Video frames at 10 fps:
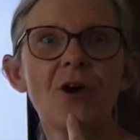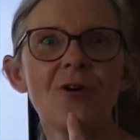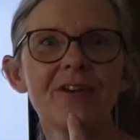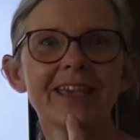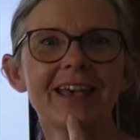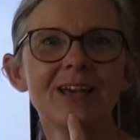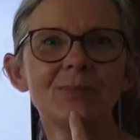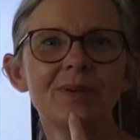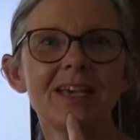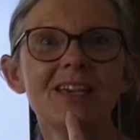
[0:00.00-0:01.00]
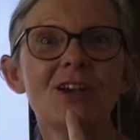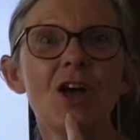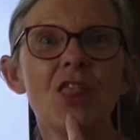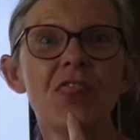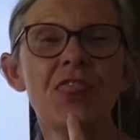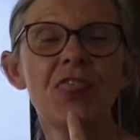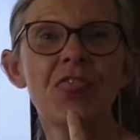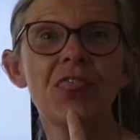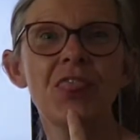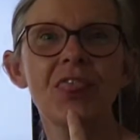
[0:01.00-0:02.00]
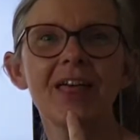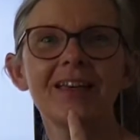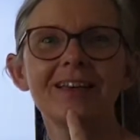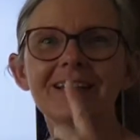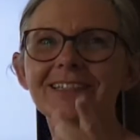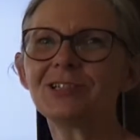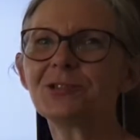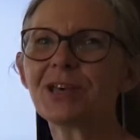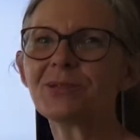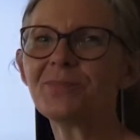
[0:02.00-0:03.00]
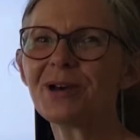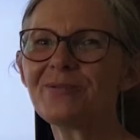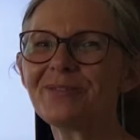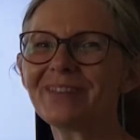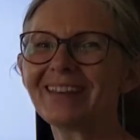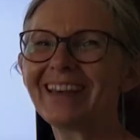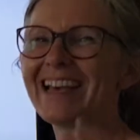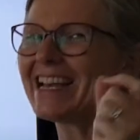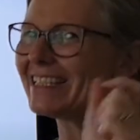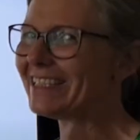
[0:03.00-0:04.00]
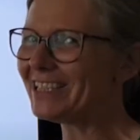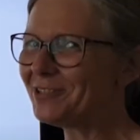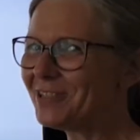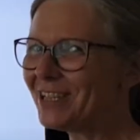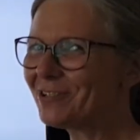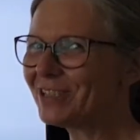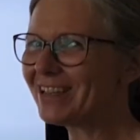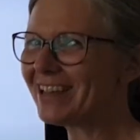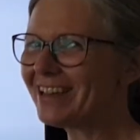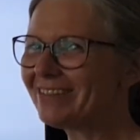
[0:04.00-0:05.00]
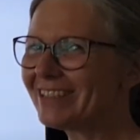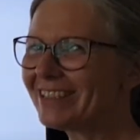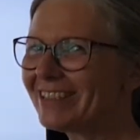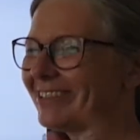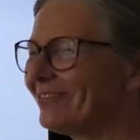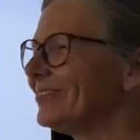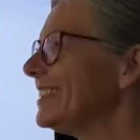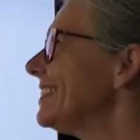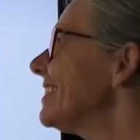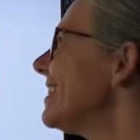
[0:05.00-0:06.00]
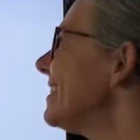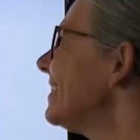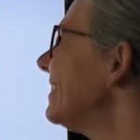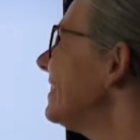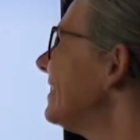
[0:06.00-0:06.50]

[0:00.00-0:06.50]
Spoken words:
Or it can be M. Did you get them both? Did you stick your tongue out? Well done.